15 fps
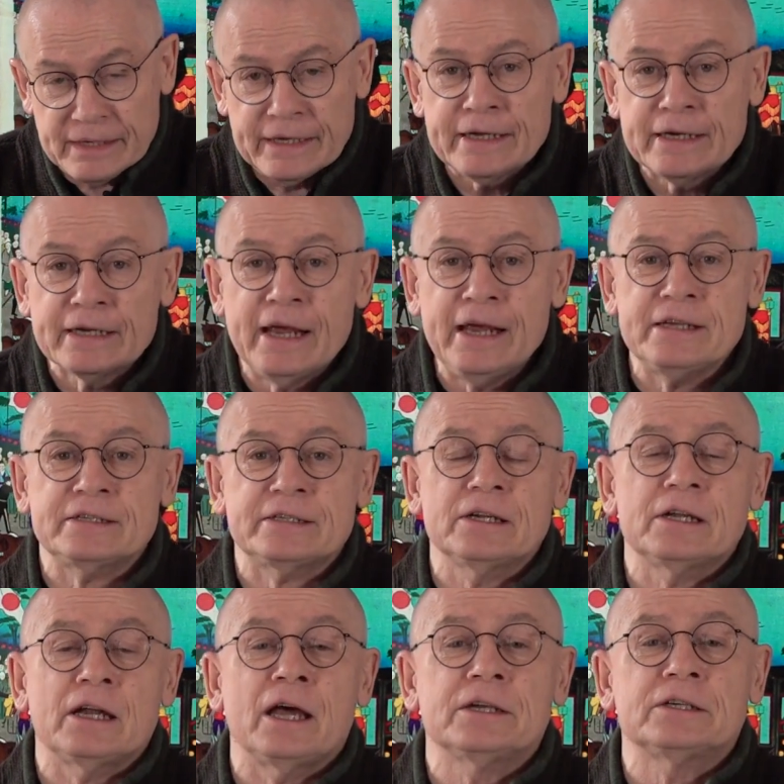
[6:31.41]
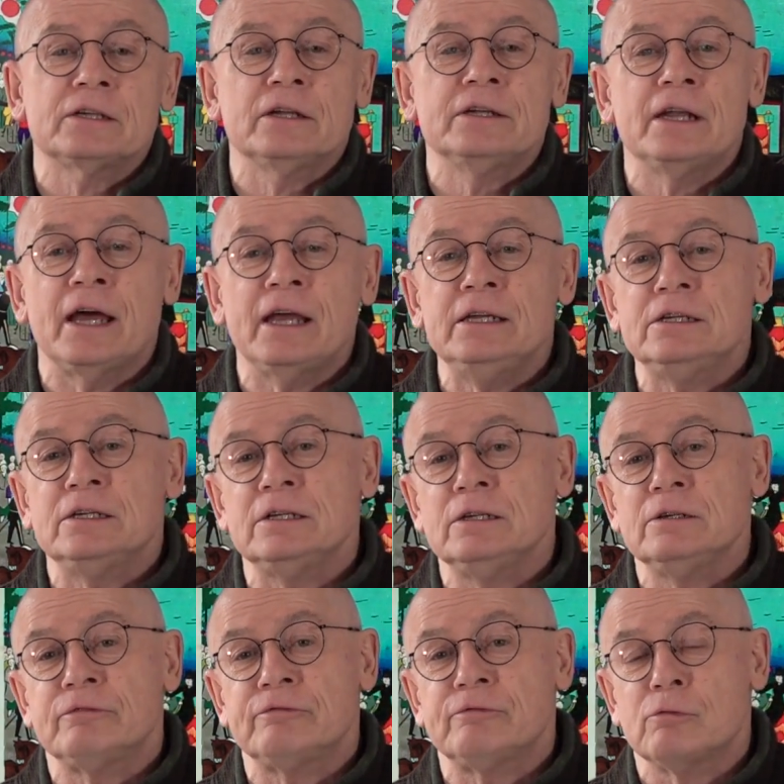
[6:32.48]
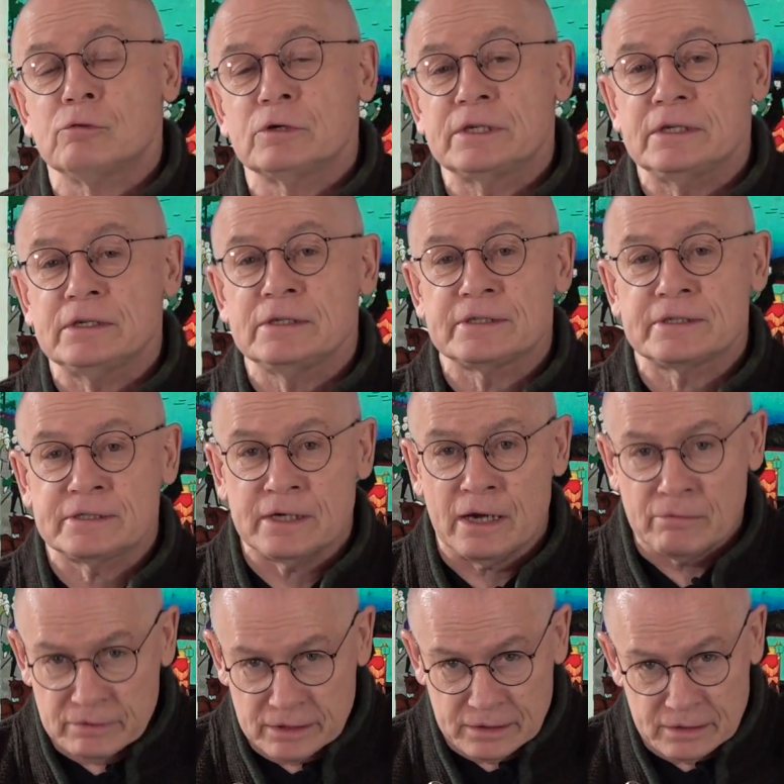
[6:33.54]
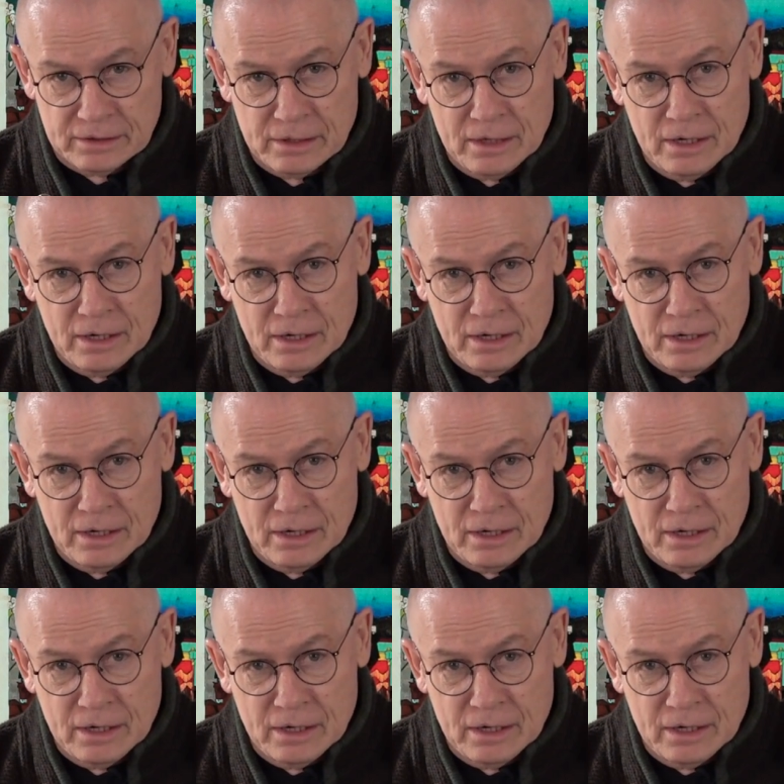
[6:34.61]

it lasted until 1947.